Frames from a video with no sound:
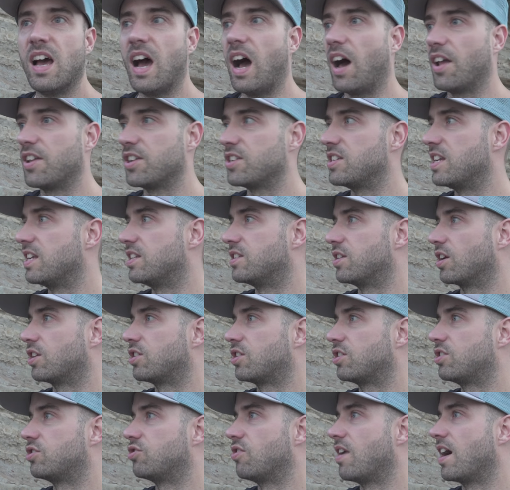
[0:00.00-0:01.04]
I just need to
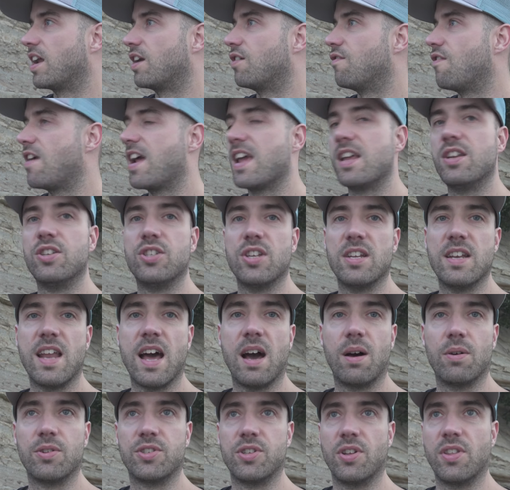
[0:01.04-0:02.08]
try and arrange it
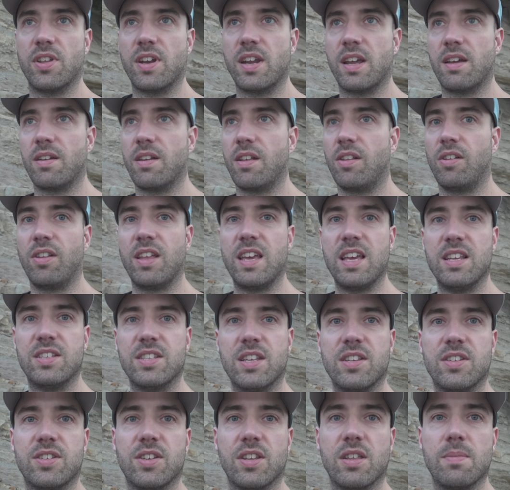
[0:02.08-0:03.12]
now so that it leads
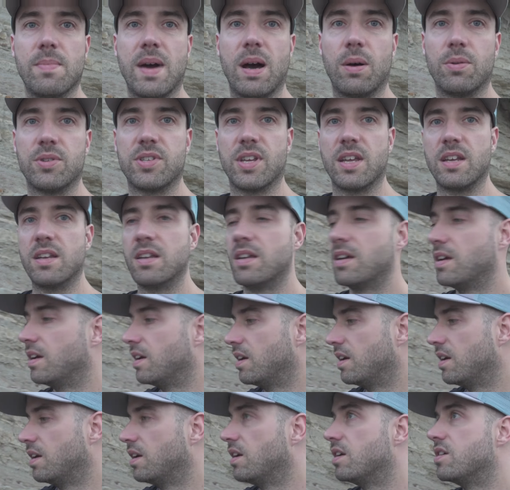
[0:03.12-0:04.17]
into the mountain.
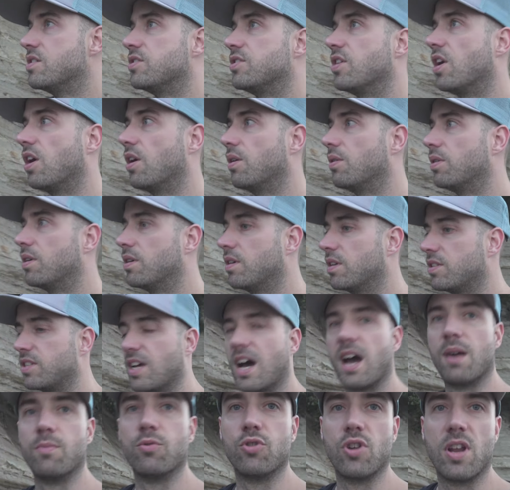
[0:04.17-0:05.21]
So
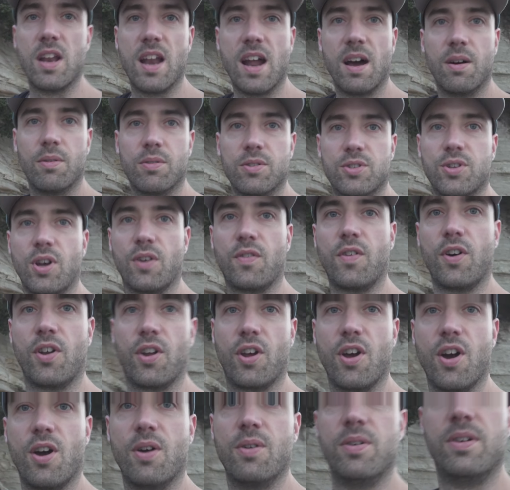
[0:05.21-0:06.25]
time running out, so I've got to
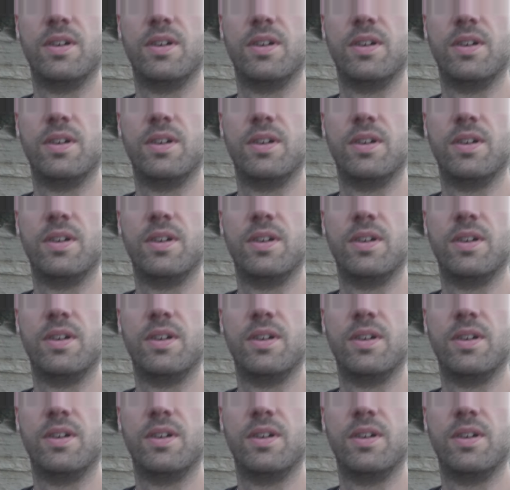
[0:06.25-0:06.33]
go.